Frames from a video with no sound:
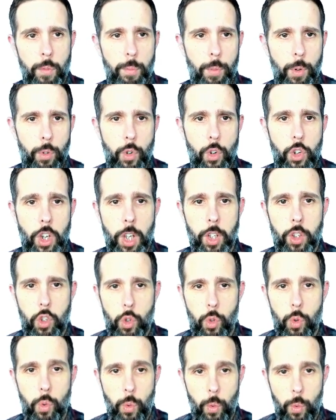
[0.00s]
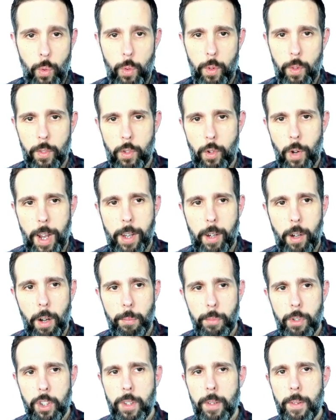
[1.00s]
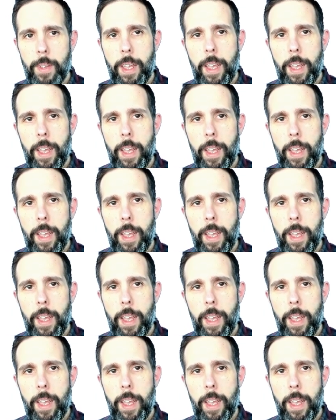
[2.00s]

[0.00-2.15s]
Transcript: producing 2 trigrams.